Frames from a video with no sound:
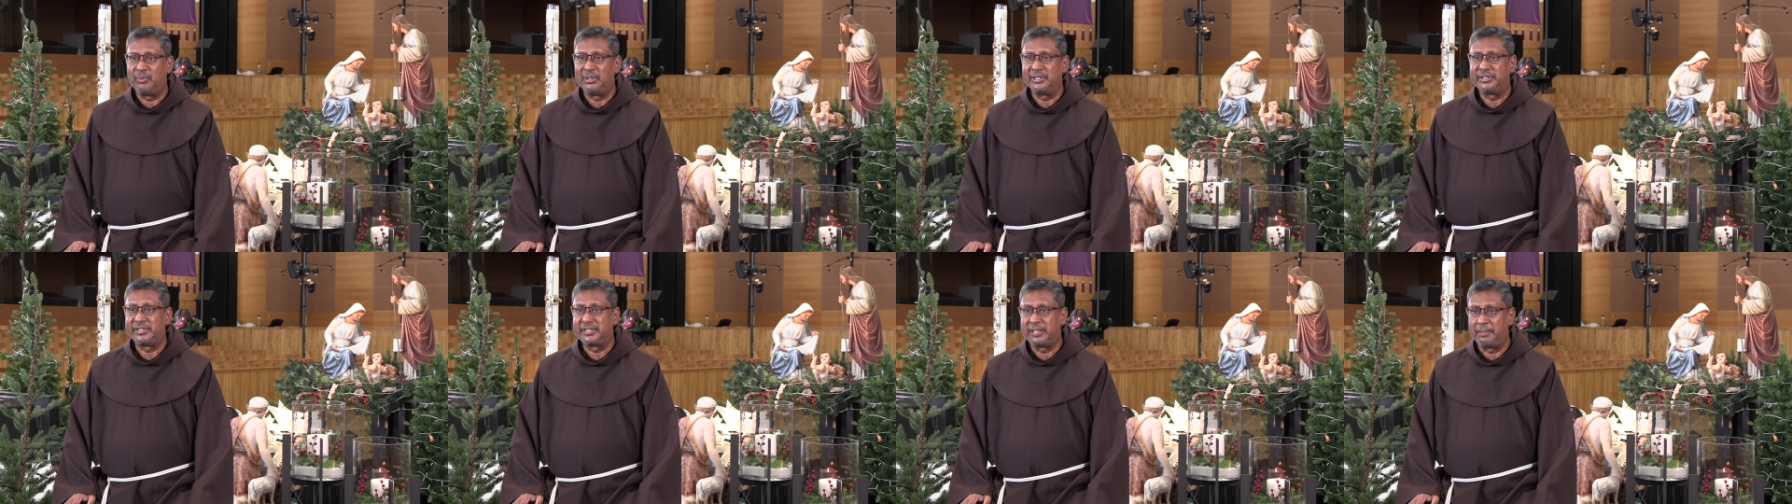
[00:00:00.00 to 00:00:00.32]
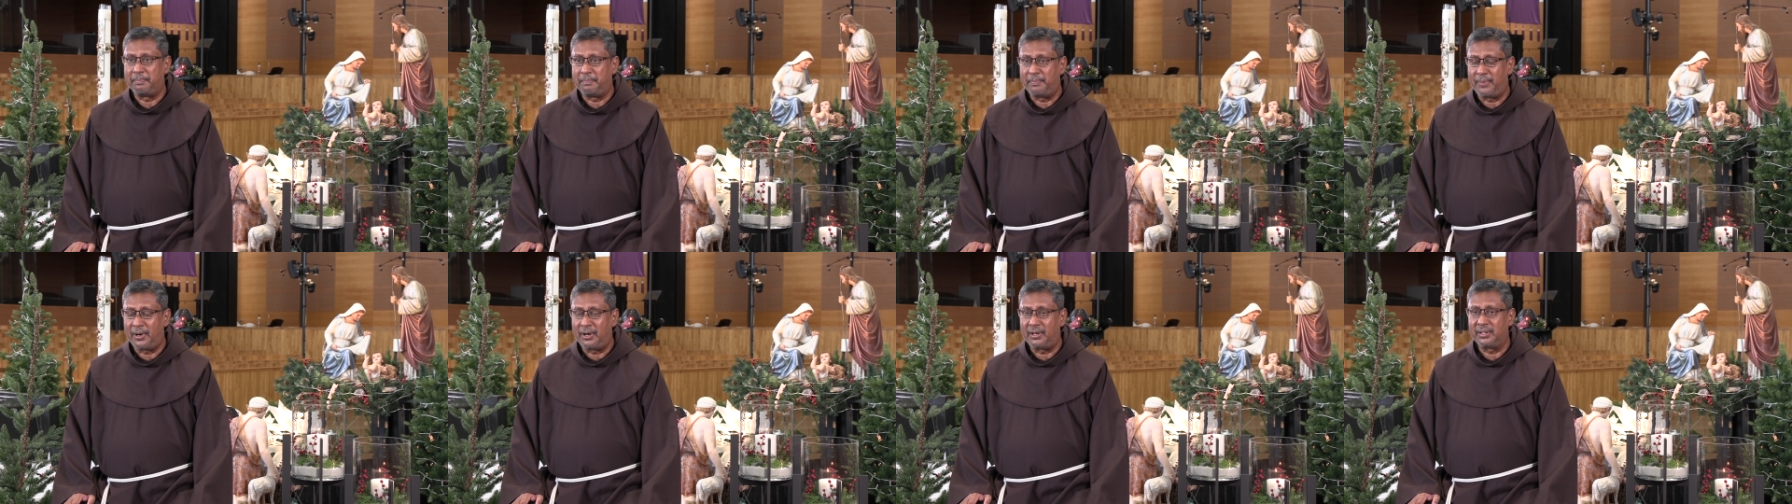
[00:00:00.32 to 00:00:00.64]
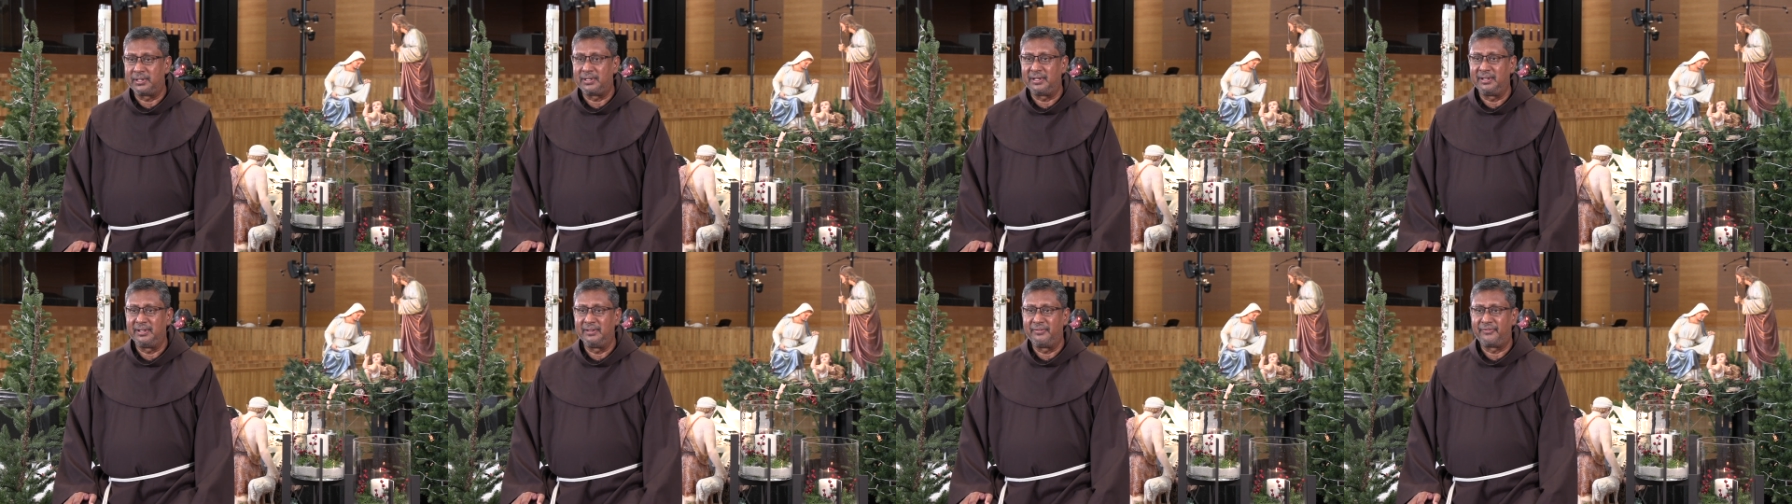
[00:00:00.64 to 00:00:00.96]
will
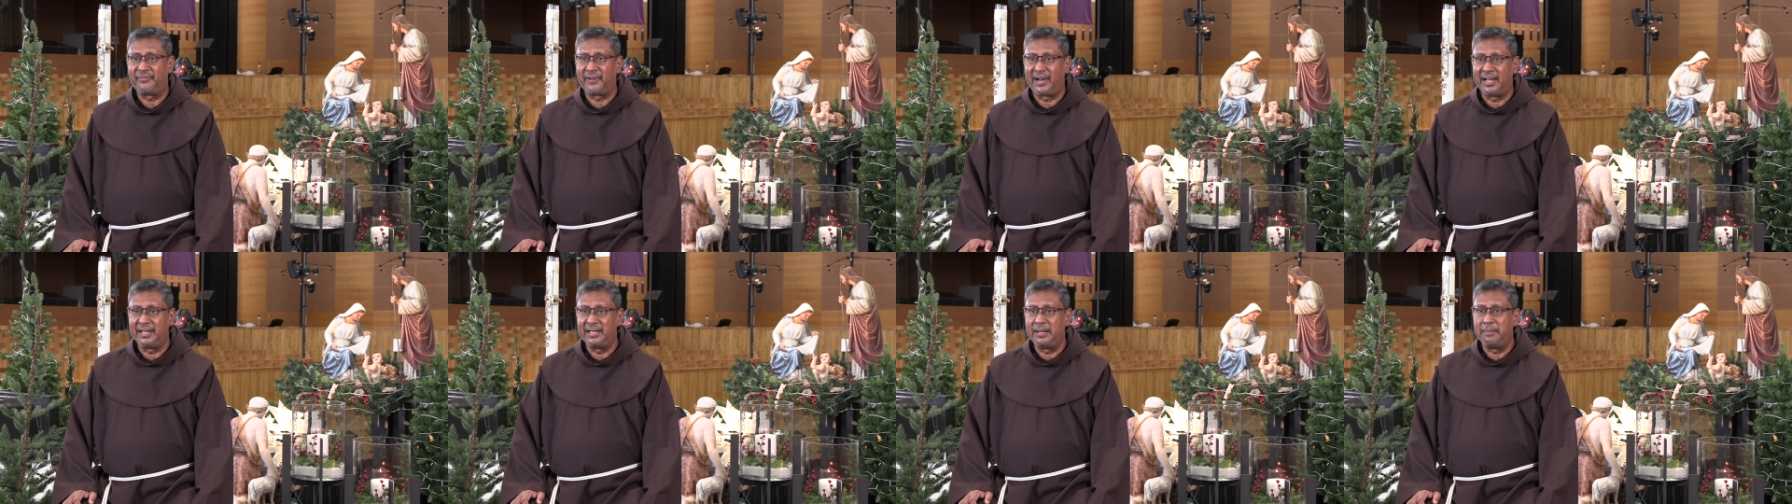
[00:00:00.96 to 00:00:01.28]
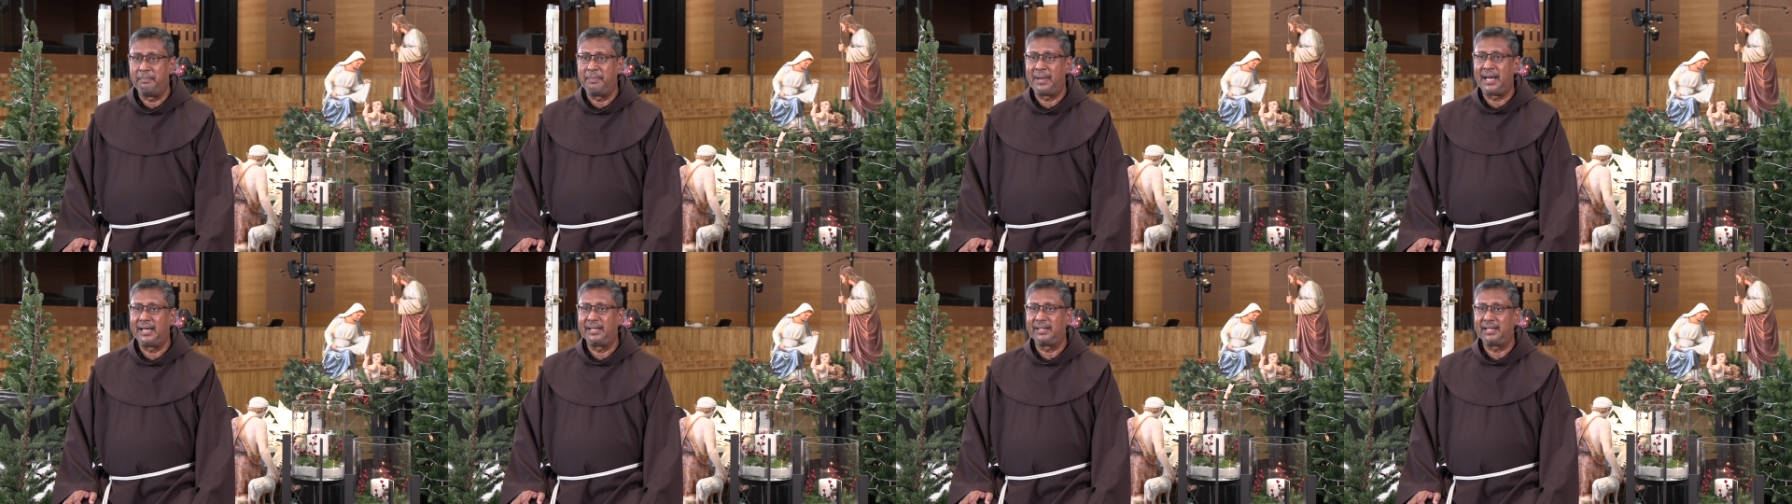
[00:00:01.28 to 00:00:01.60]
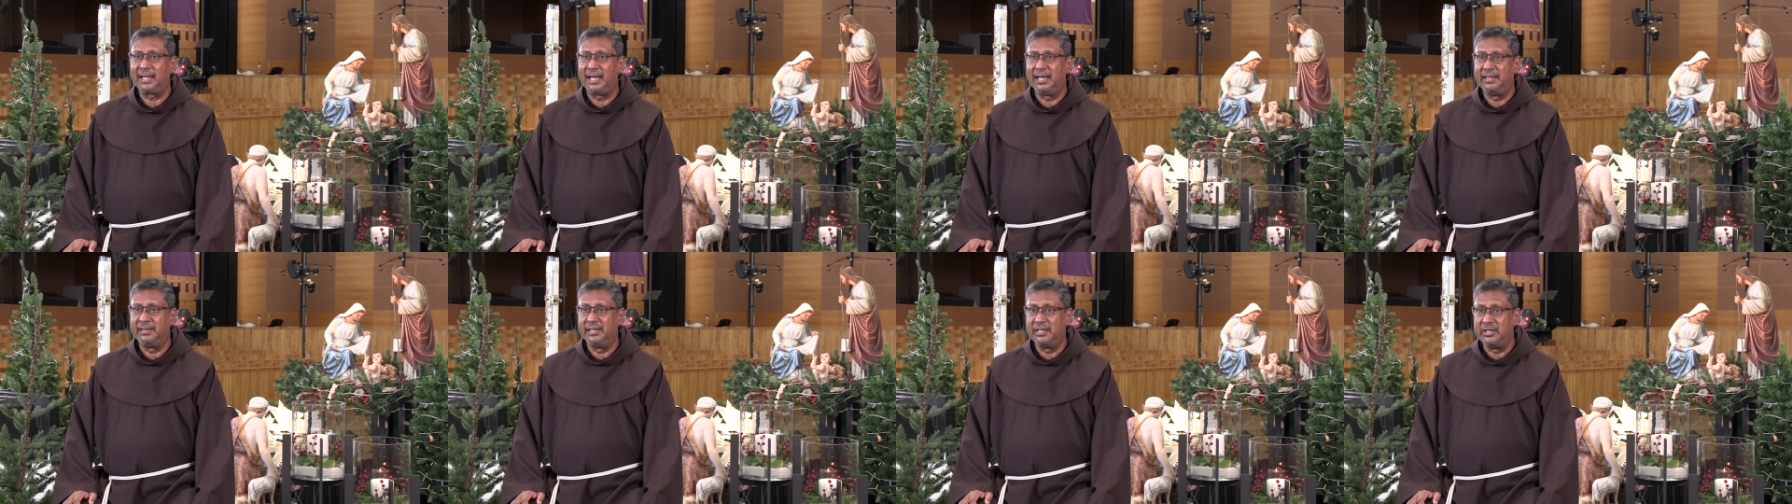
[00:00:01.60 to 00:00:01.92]
support Friar
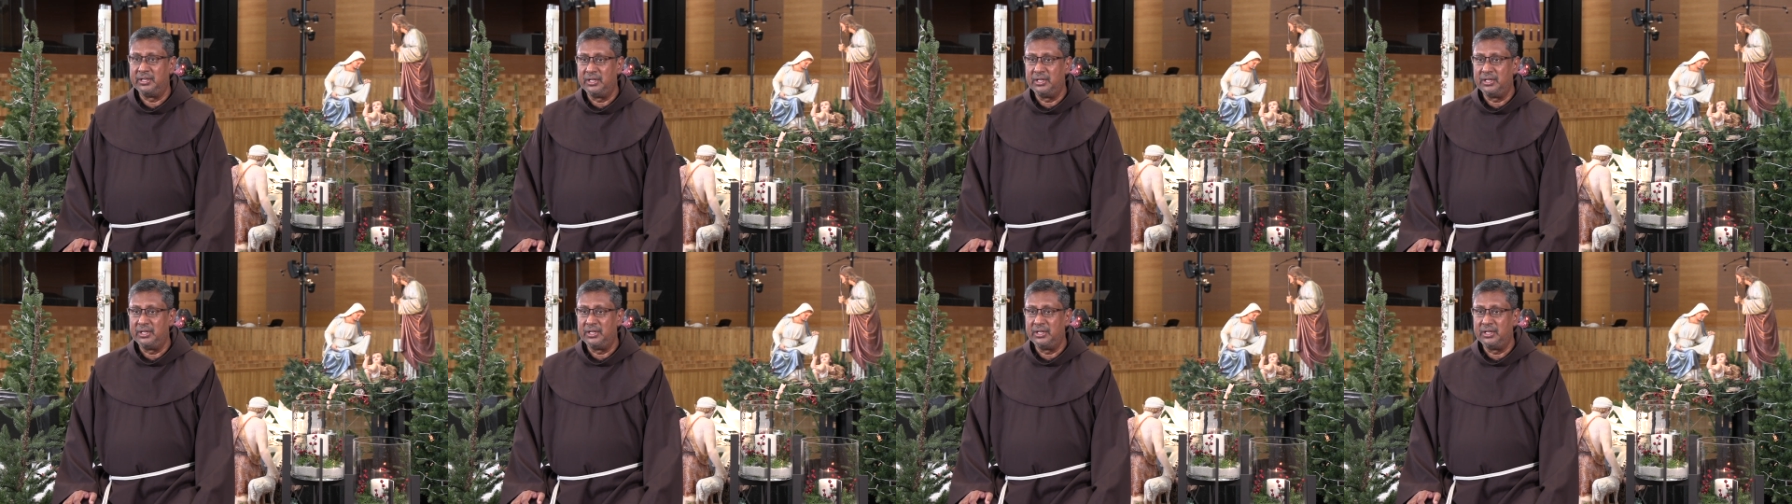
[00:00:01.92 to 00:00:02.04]
Mike and the